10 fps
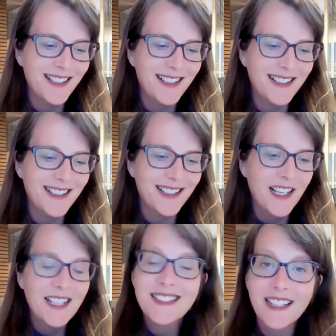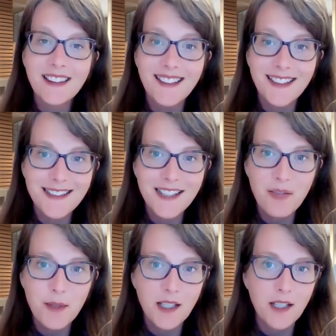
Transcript: deadlines have been